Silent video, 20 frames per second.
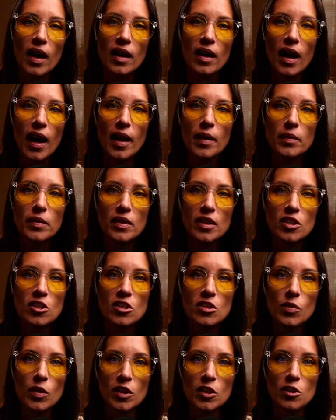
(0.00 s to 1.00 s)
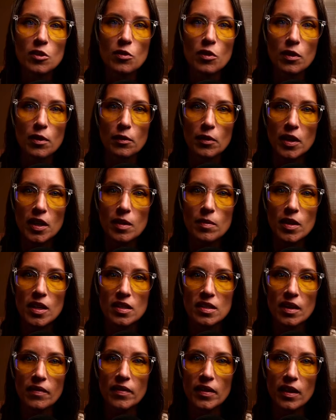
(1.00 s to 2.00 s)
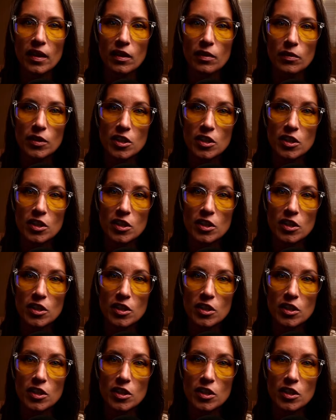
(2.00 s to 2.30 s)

I really just want to do 3 because I feel like 3